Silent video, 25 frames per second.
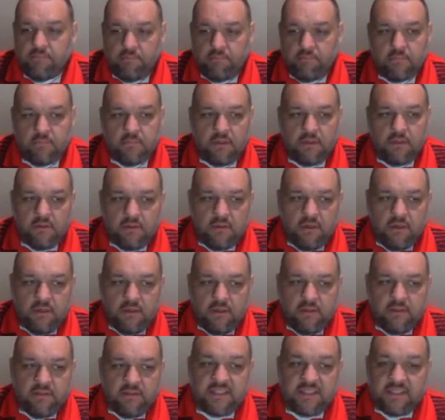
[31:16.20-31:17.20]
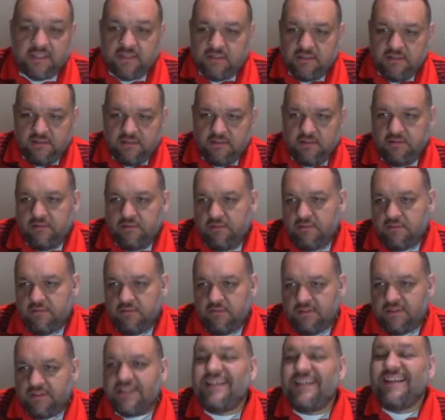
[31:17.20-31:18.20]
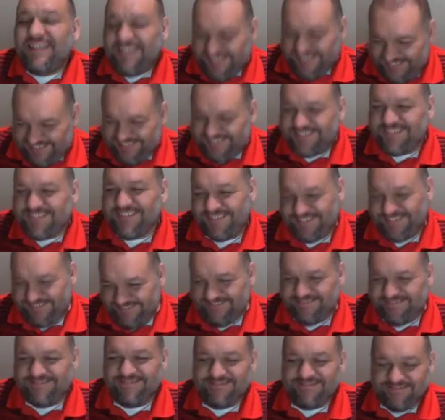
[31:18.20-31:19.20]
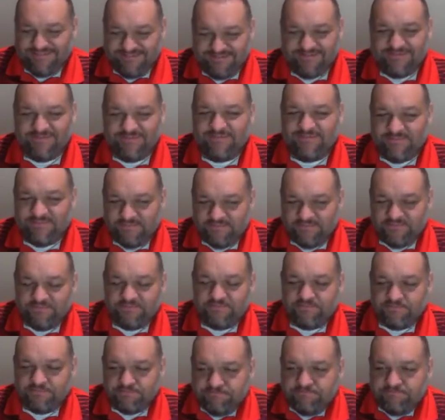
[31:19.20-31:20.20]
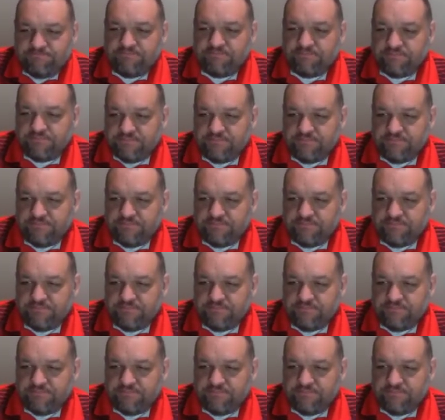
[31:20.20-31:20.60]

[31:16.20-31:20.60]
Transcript: Because with the name of Keen Mind, I'm kind of expecting so much more.